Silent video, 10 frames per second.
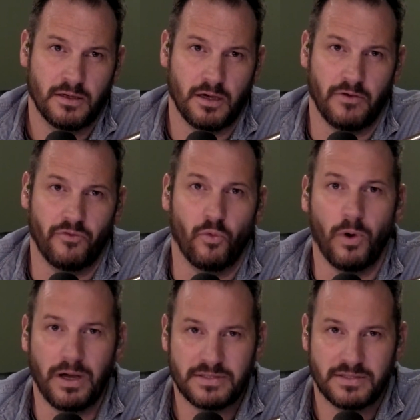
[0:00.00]
of
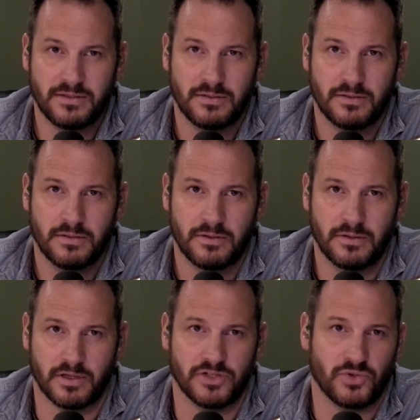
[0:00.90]
what
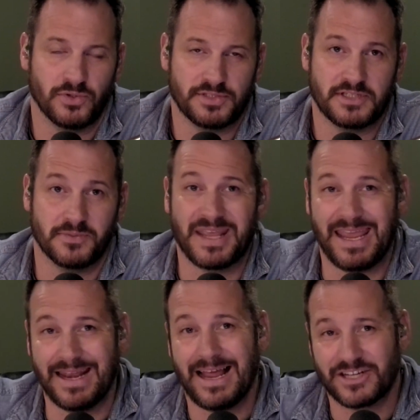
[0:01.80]
the control system
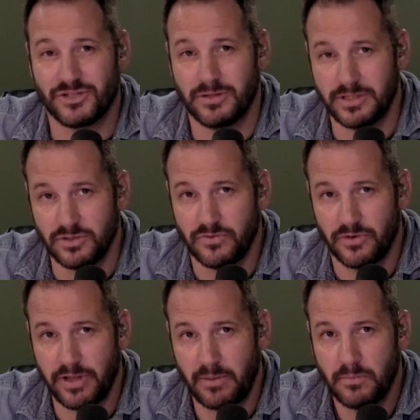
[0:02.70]
can actually do for
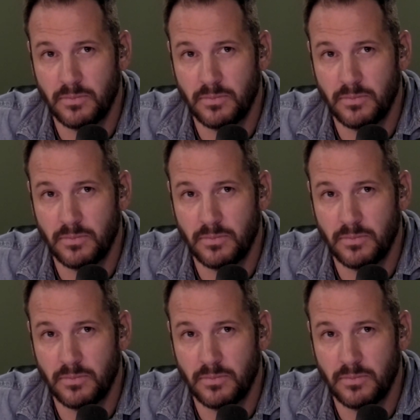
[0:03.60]
them?